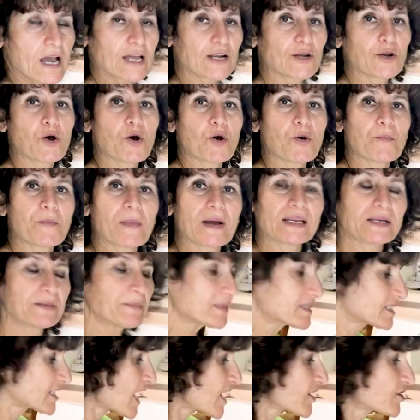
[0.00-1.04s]
Hello, my name
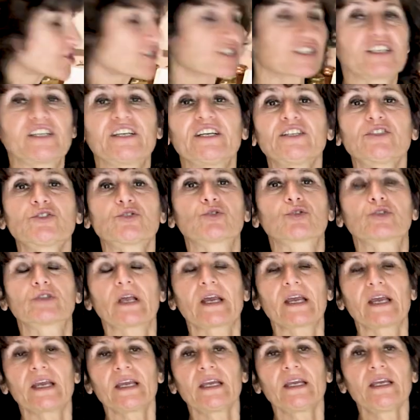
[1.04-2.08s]
is Ashley.
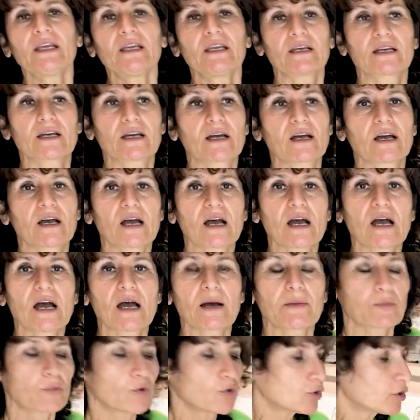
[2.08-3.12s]
Today
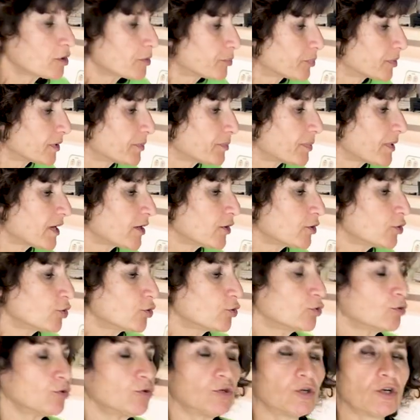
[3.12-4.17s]
I'm going to prepare
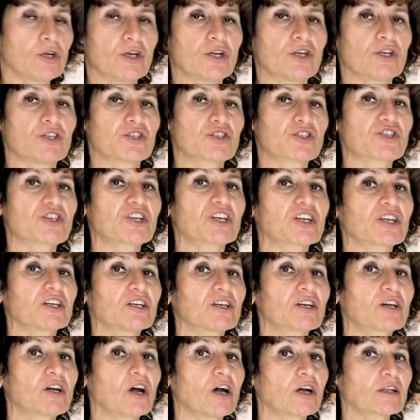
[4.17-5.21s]
you
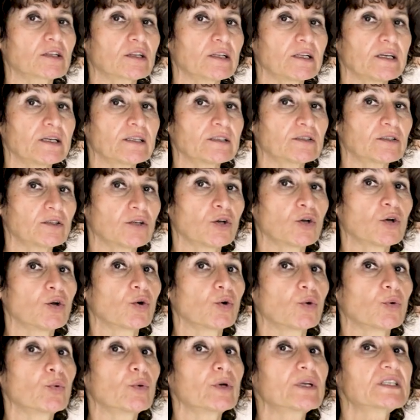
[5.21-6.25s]
chicken cutlet
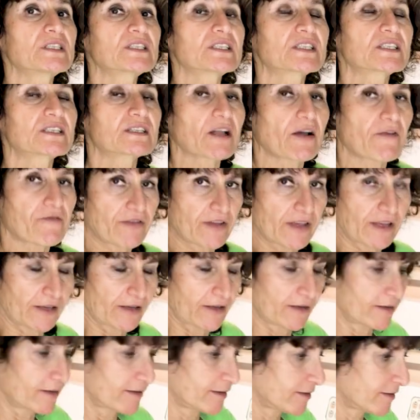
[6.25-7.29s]
with
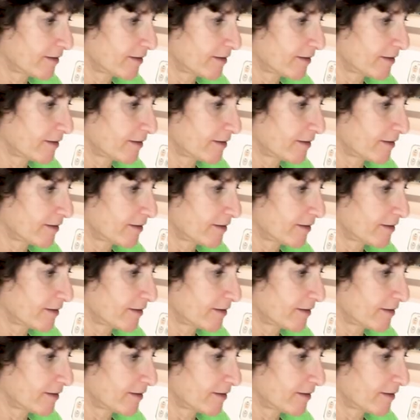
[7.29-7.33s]
stuffing.